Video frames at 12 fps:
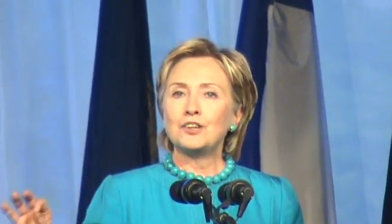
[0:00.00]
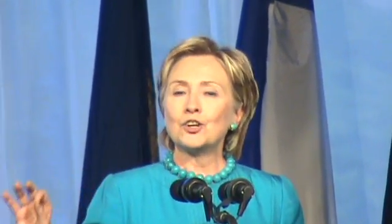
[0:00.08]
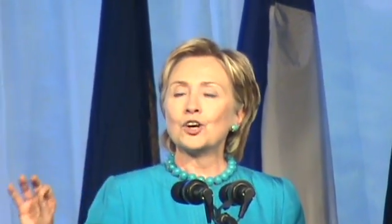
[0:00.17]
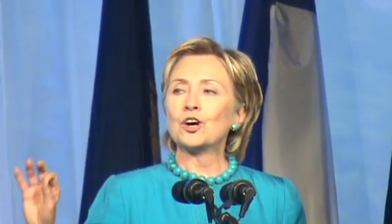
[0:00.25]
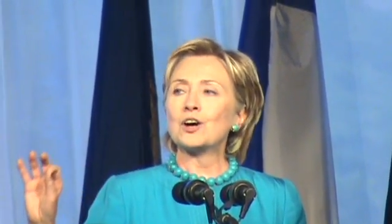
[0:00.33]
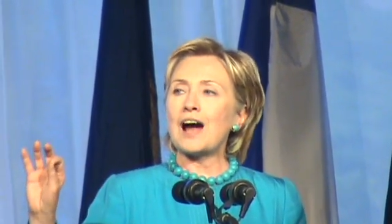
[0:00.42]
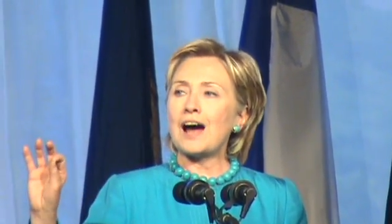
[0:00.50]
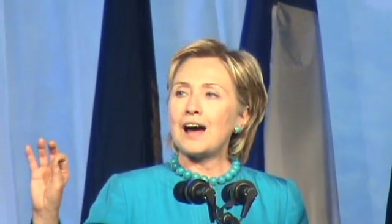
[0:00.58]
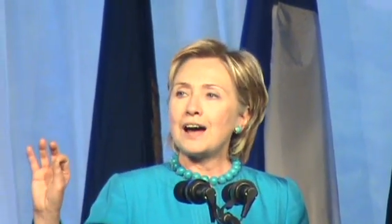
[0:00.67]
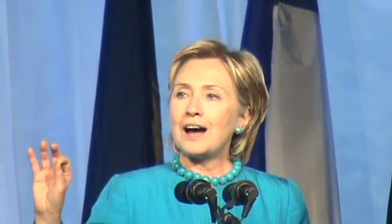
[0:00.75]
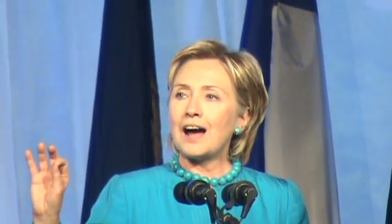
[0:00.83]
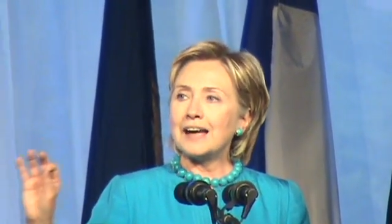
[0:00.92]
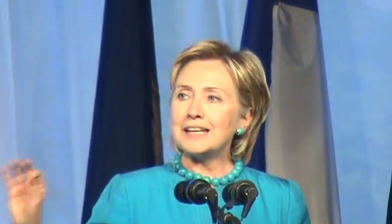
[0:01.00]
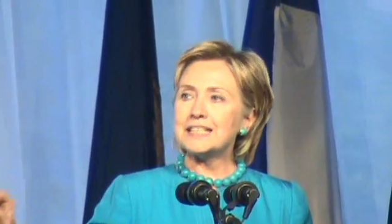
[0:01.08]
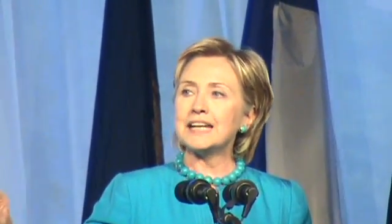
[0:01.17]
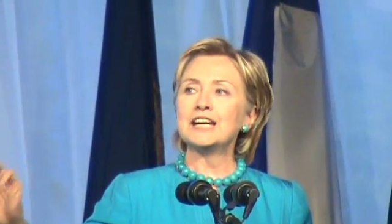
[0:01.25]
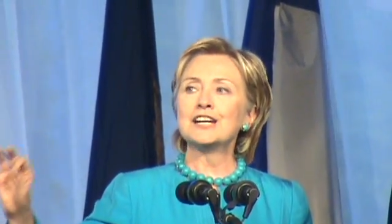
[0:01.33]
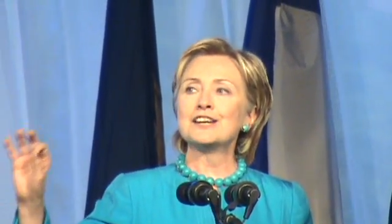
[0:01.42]
your
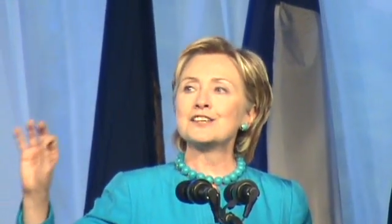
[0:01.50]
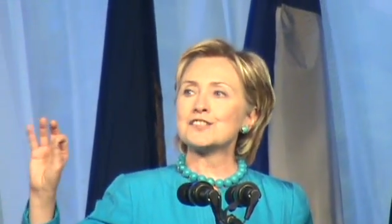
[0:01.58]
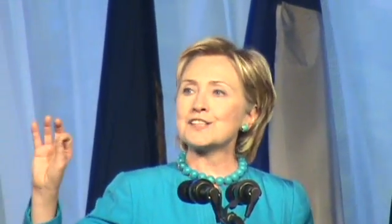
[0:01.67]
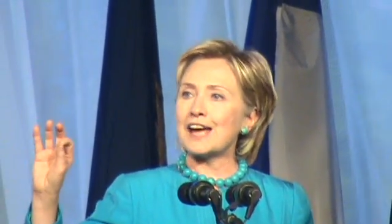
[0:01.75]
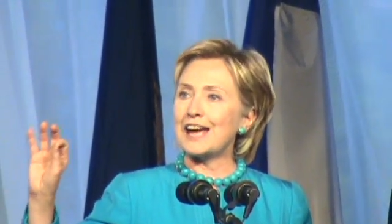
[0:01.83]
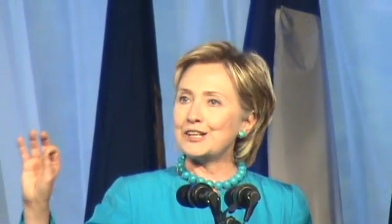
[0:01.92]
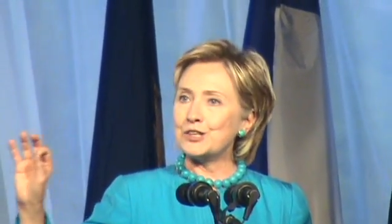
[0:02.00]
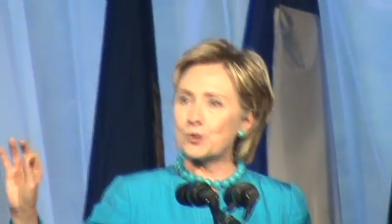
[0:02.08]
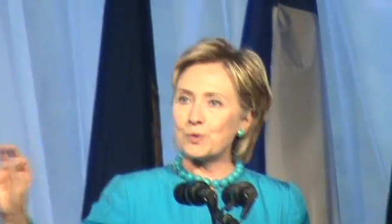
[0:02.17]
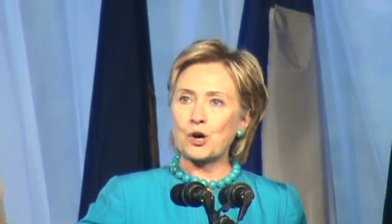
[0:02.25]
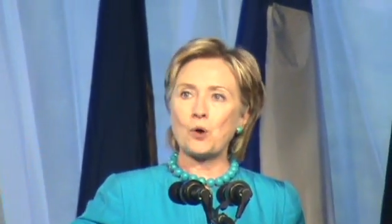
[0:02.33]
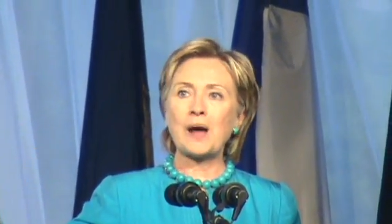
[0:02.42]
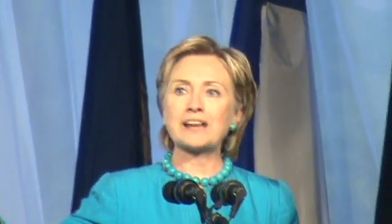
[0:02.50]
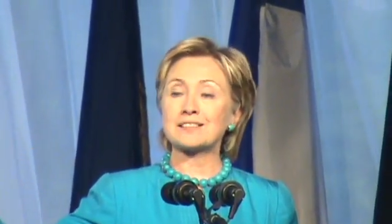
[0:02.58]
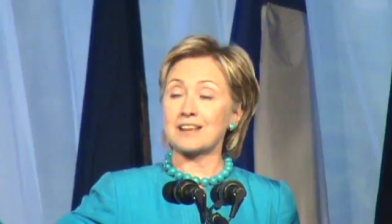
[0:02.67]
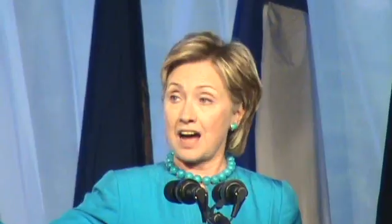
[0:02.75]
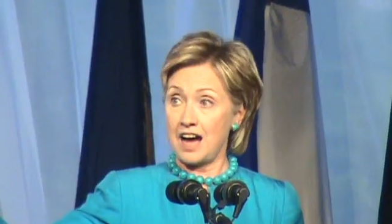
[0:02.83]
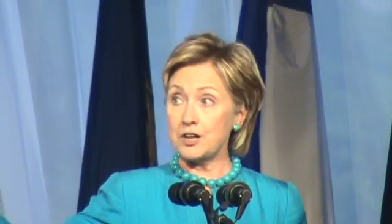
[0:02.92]
ideas and your
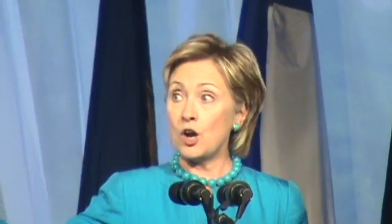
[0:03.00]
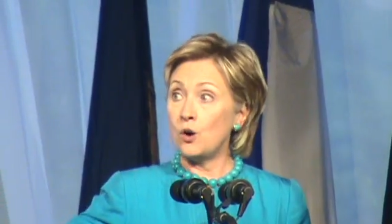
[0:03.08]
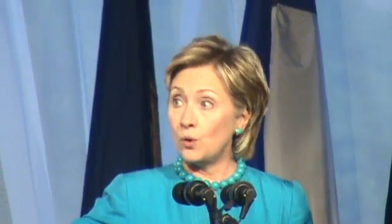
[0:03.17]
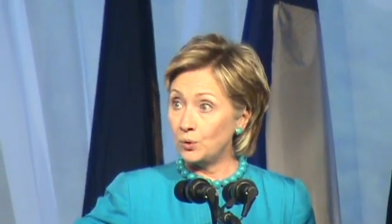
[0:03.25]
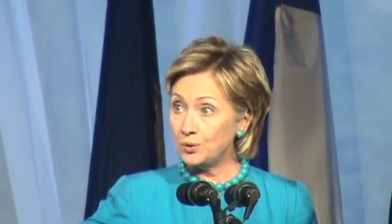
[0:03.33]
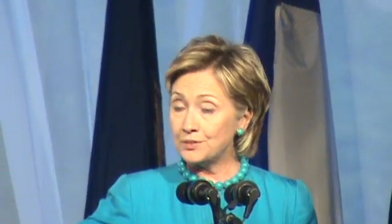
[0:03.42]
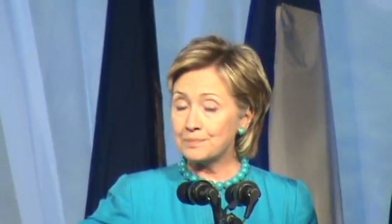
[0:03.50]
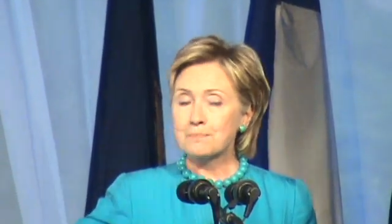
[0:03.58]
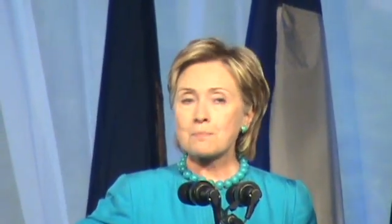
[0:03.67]
requests on hold,